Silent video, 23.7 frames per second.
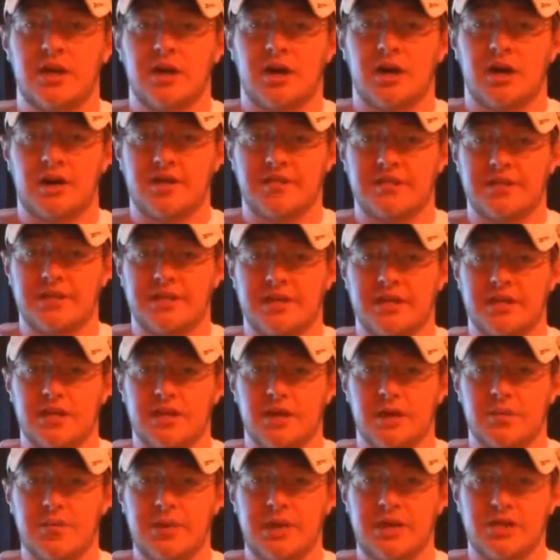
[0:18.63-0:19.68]
of
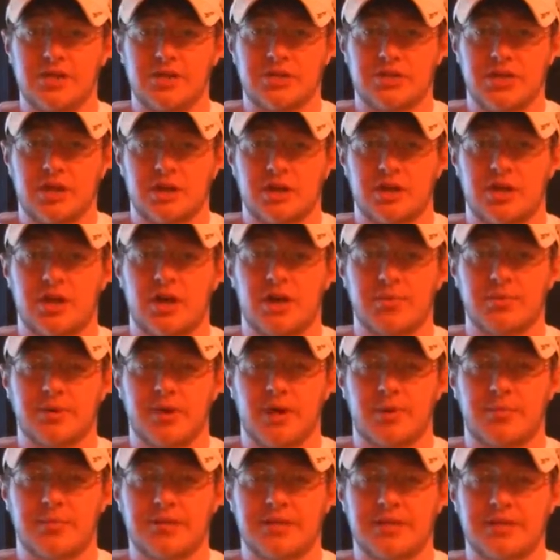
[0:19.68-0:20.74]
the major telecom
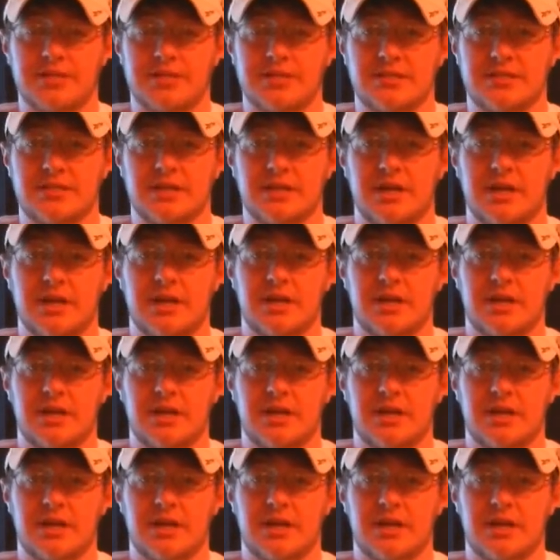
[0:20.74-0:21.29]
companies,